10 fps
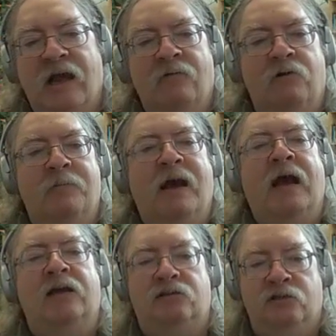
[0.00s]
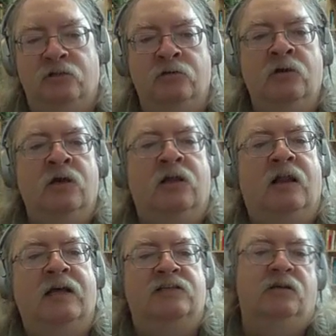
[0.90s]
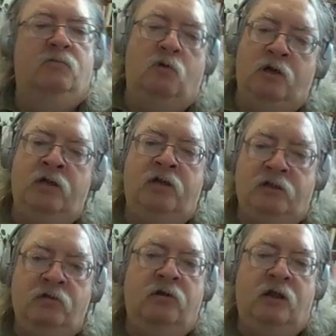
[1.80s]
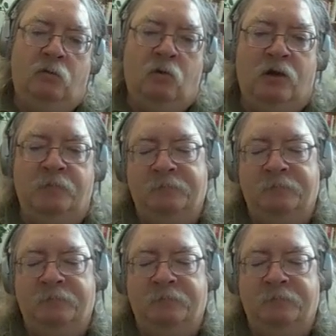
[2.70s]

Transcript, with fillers: and we're back to lesson one, unit one.